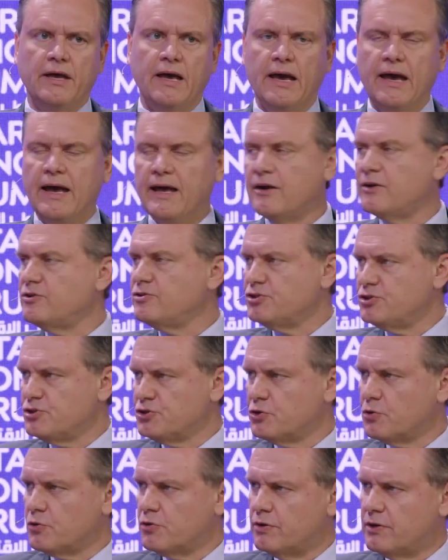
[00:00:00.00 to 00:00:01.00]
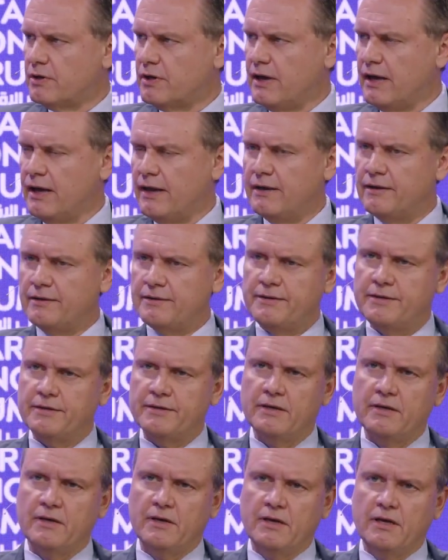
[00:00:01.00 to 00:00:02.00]
energy short. And
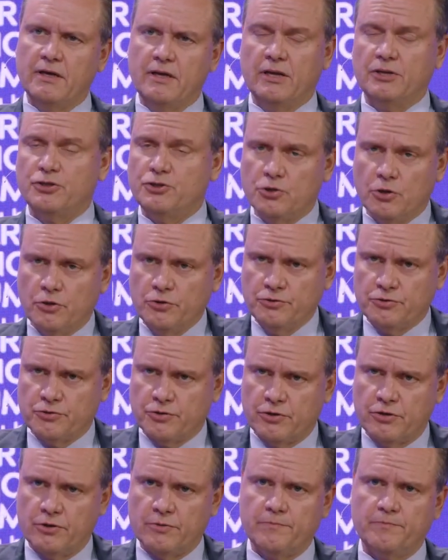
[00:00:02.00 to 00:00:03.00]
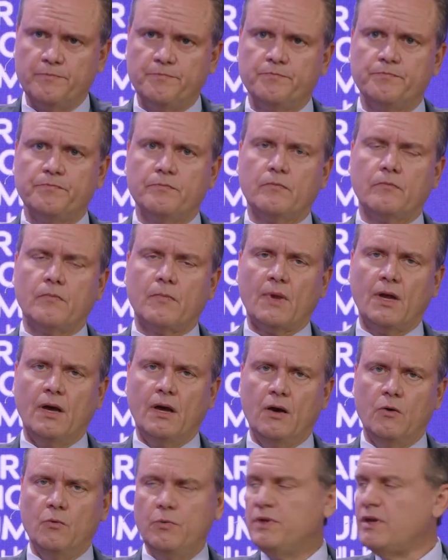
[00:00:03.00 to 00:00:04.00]
in the short term,
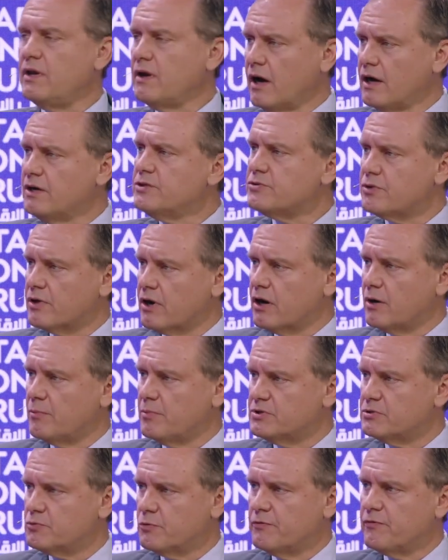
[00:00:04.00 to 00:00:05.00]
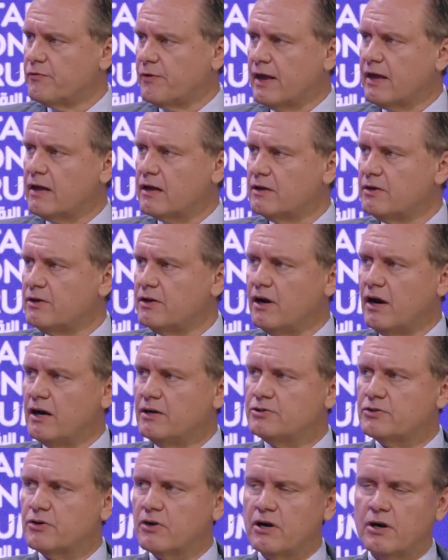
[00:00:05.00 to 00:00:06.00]
We need hydrocarbons. We frankly need
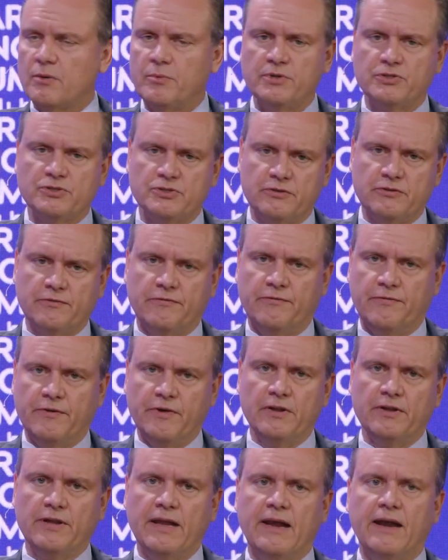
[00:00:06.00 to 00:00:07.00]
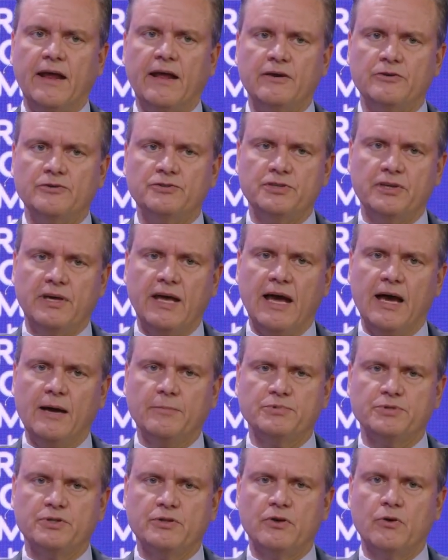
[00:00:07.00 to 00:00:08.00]
hydrocarbons to fill that energy
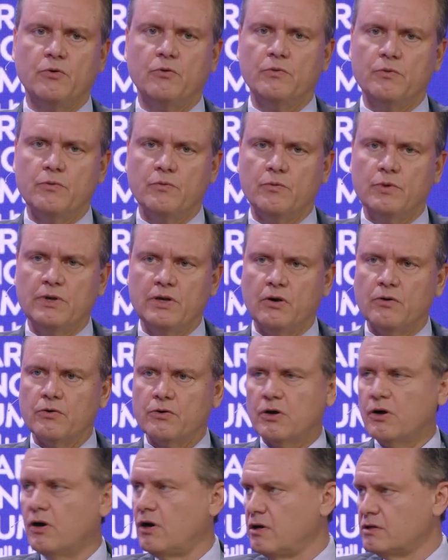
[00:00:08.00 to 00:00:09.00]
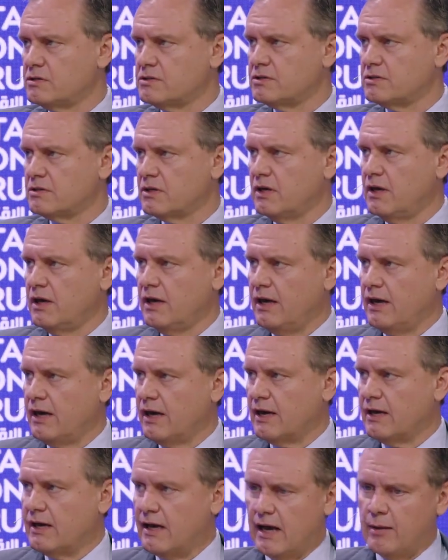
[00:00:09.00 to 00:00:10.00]
gap so that we don't cause
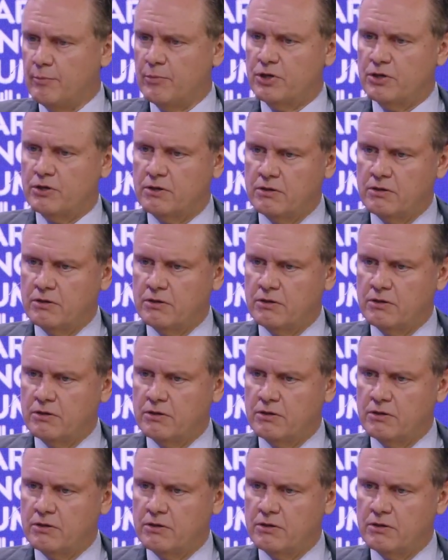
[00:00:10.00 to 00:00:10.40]
economic